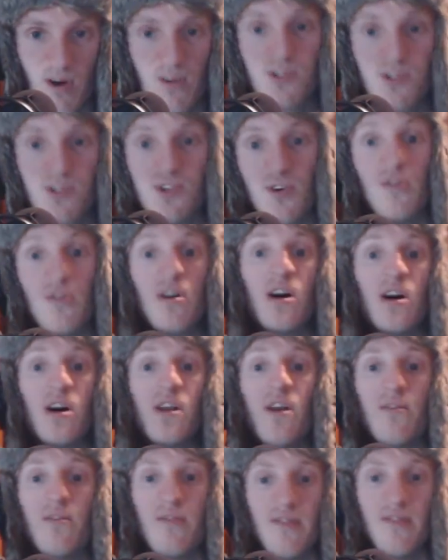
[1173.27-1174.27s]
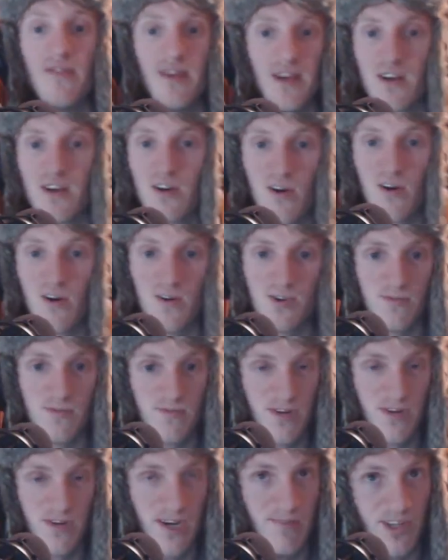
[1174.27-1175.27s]
Also, another thing in college
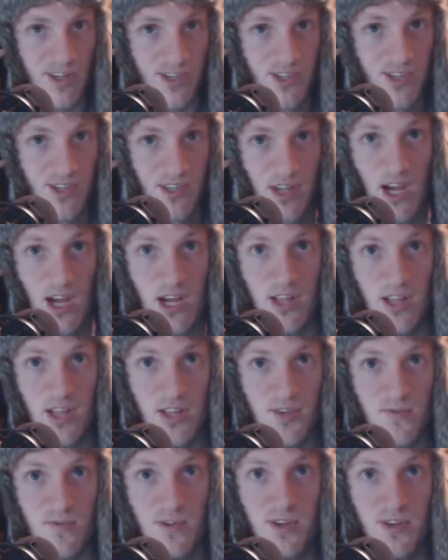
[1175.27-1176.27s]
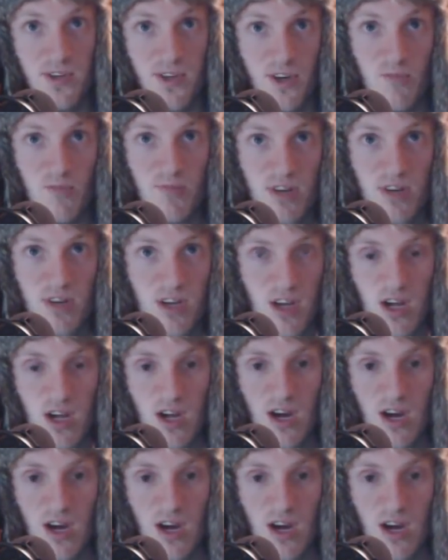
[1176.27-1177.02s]
overtime that's really dope.